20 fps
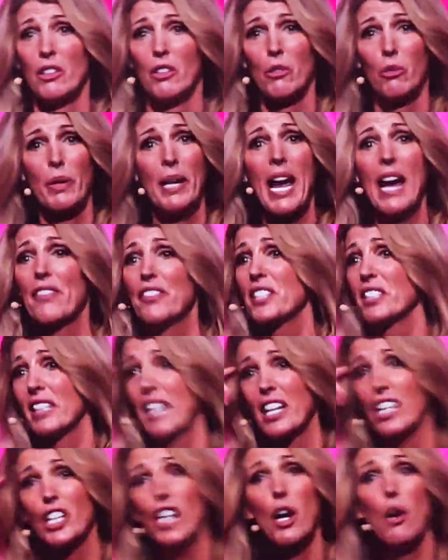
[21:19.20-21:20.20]
We have to
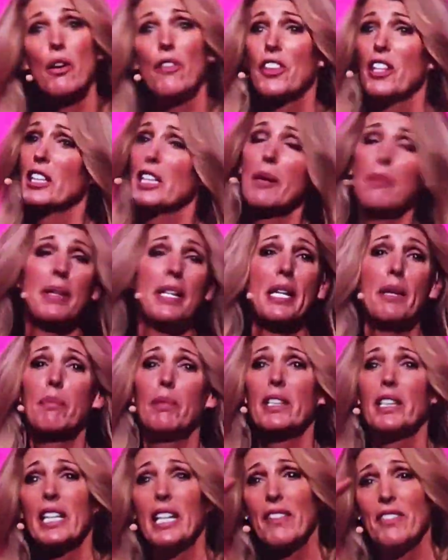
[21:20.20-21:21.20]
let go of the limiting
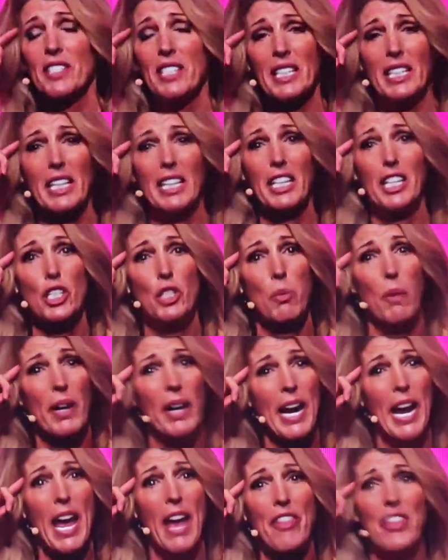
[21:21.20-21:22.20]
beliefs that get into our
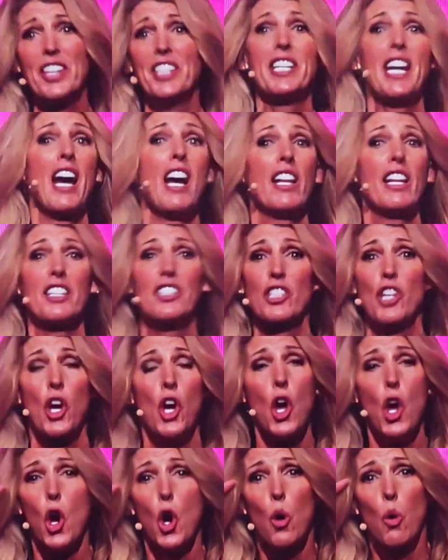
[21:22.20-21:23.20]
head that tell us
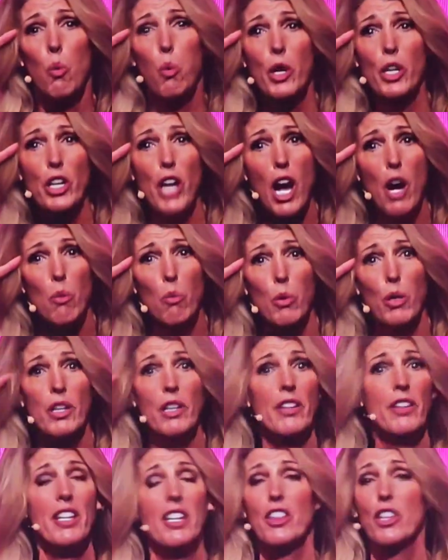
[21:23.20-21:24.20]
we're not
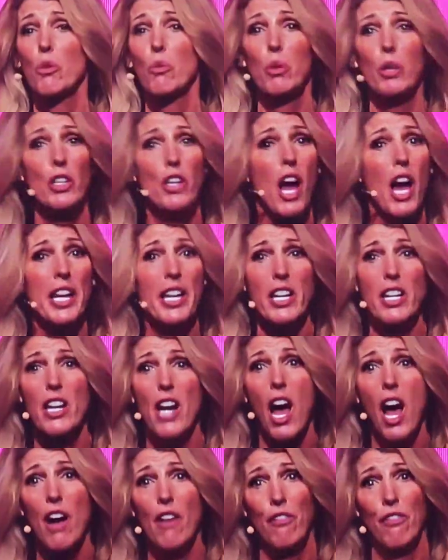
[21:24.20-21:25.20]
worthy, that we're not
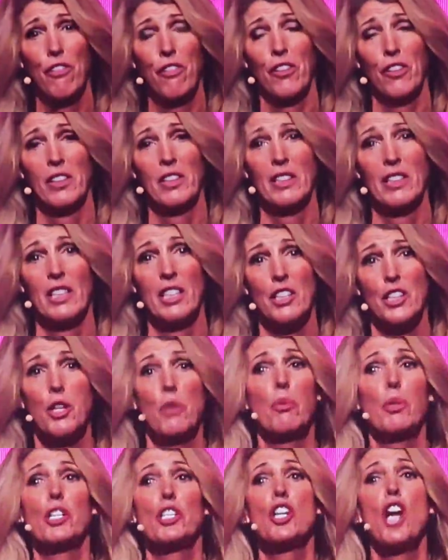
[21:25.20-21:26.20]
enough, that
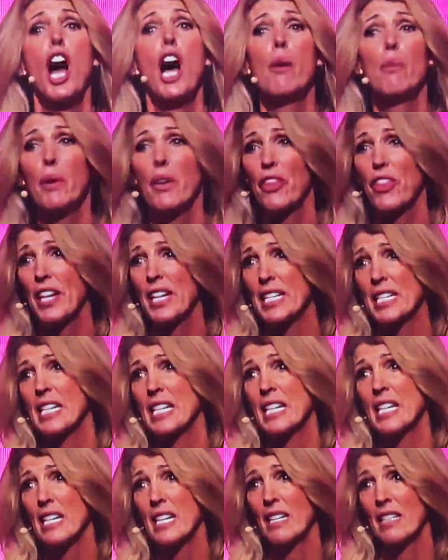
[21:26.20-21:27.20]
we're not what they
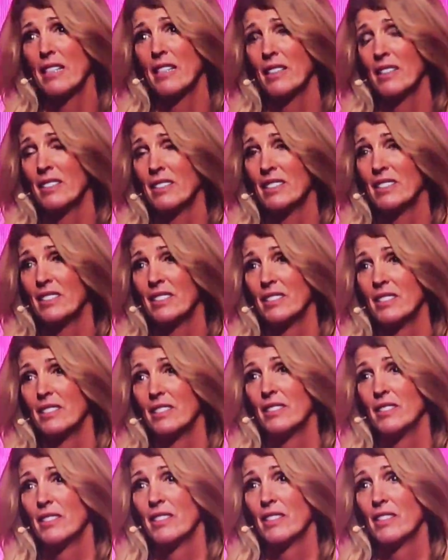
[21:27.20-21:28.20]
need.
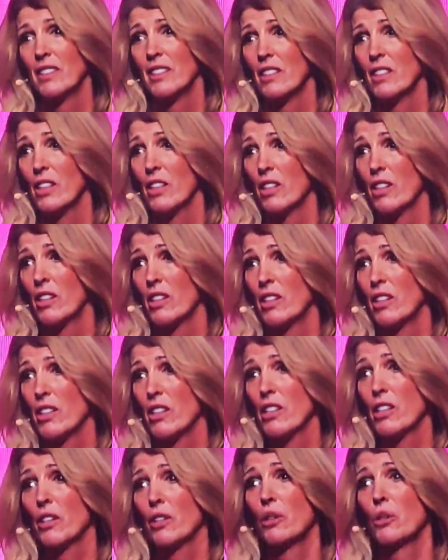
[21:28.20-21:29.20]

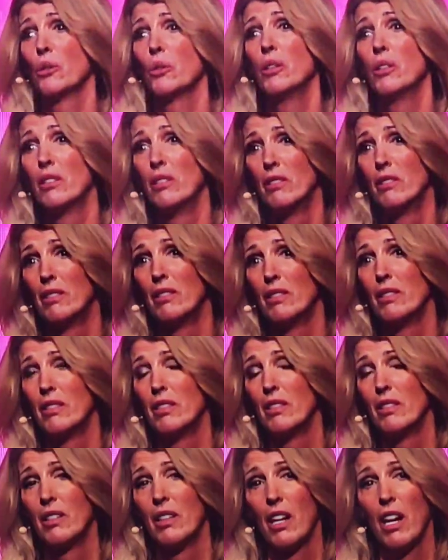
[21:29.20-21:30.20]
You
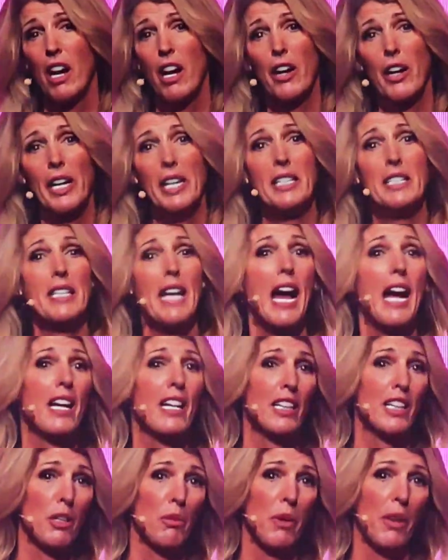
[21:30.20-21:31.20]
are
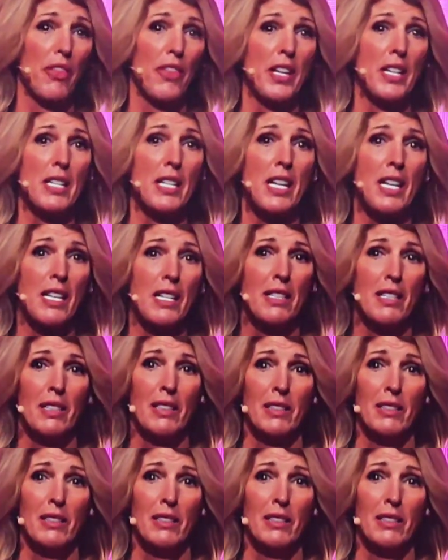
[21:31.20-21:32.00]
exactly what they need.